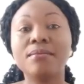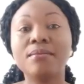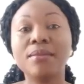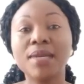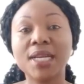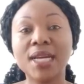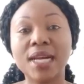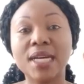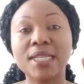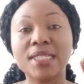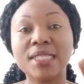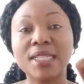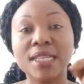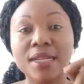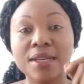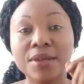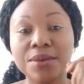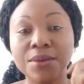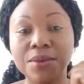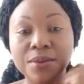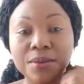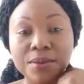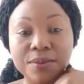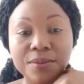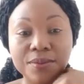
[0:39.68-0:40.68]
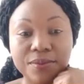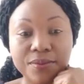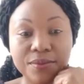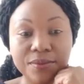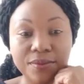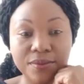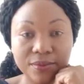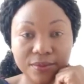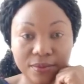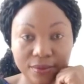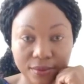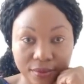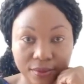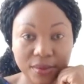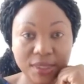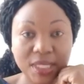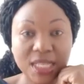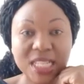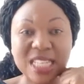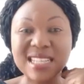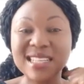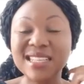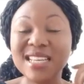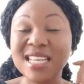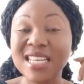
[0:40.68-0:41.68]
Make I tell you,
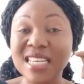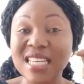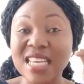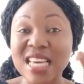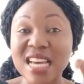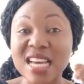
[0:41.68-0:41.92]
it